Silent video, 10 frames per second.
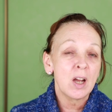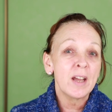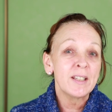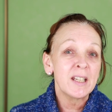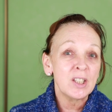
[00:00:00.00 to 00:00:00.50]

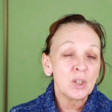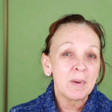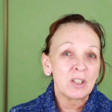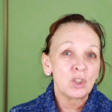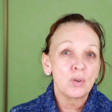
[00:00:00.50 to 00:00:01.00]
I need to
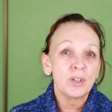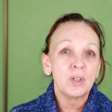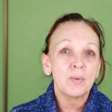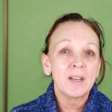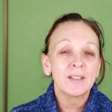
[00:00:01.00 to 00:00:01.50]
make sure that
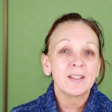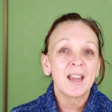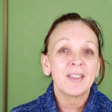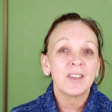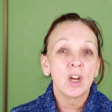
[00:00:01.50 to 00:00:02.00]
you
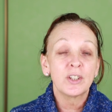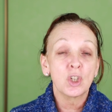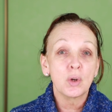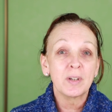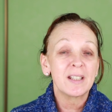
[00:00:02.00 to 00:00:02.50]
understand that I
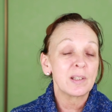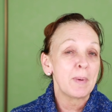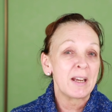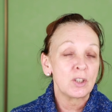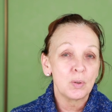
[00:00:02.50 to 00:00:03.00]
don't
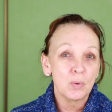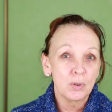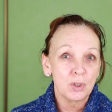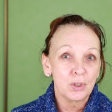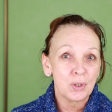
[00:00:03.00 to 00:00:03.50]
expect you
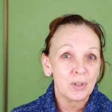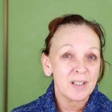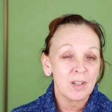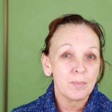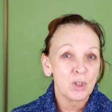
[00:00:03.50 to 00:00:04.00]
all to do
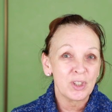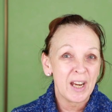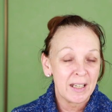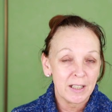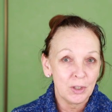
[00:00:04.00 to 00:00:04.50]
this. I'm not
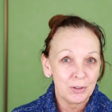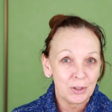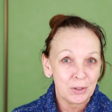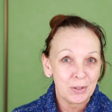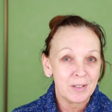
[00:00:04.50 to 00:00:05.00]
telling you
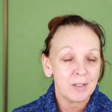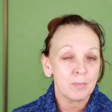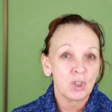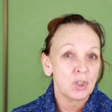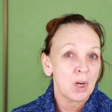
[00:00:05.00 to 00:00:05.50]
to do this.
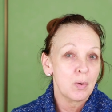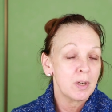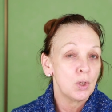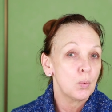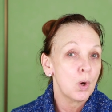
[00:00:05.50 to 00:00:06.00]
I'm just
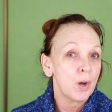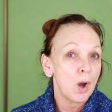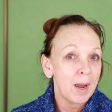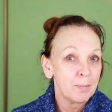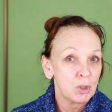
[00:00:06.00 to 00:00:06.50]
showing you what
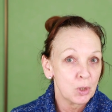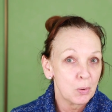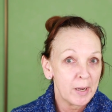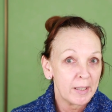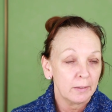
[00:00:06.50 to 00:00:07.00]
I'm
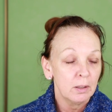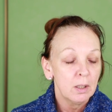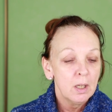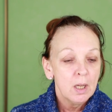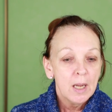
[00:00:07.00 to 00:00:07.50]
doing.
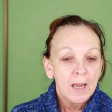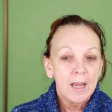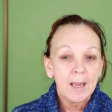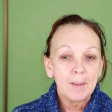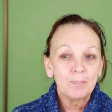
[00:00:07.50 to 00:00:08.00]

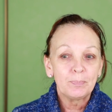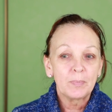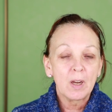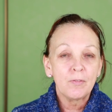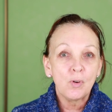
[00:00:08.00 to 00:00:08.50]

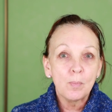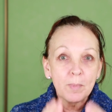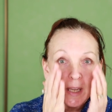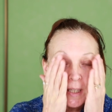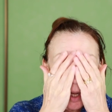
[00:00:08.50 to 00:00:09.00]
Um, for
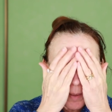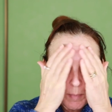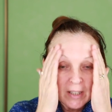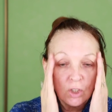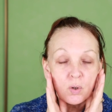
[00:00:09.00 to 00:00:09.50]
me, I
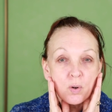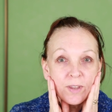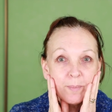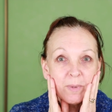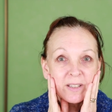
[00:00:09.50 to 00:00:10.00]
make sure
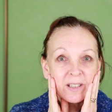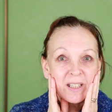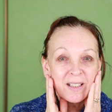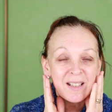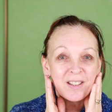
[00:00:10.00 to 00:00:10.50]
that my
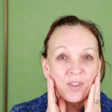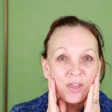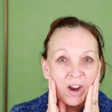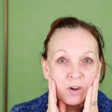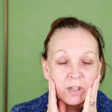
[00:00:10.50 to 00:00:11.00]
skin is
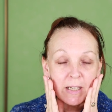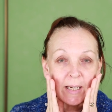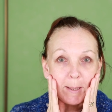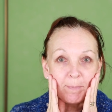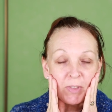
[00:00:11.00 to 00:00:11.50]

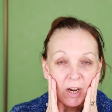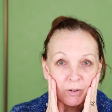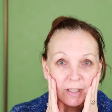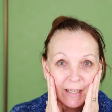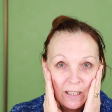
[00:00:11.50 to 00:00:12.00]
thoroughly,
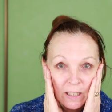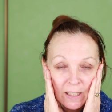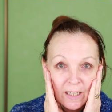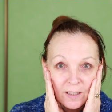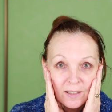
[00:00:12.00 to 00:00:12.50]
thoroughly
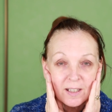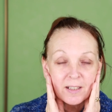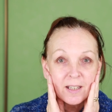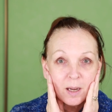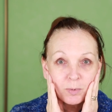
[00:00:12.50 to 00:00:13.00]
cleansed.
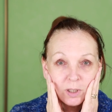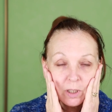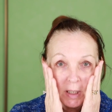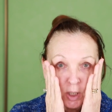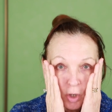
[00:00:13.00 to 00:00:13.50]
There's
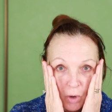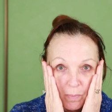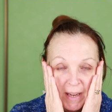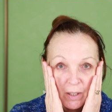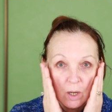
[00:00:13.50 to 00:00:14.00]
absolutely no
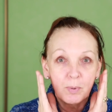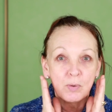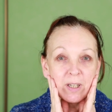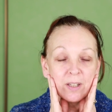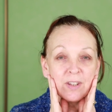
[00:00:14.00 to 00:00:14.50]
makeup
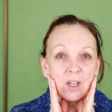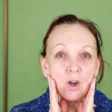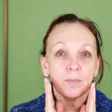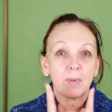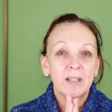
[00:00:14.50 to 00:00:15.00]
or anything
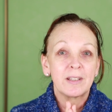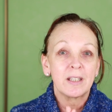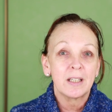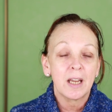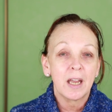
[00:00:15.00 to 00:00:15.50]
on my
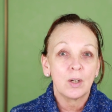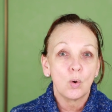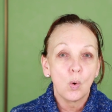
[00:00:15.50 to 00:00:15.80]
skin at